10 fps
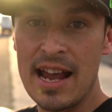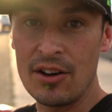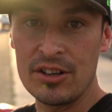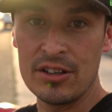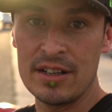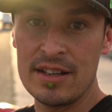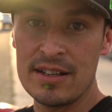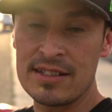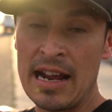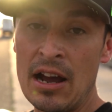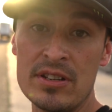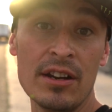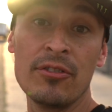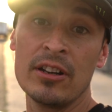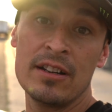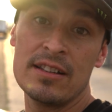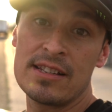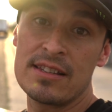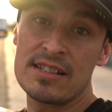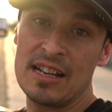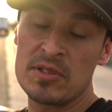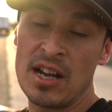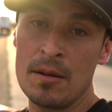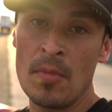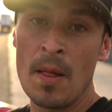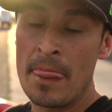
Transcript: how good it is and how different it is at the same time.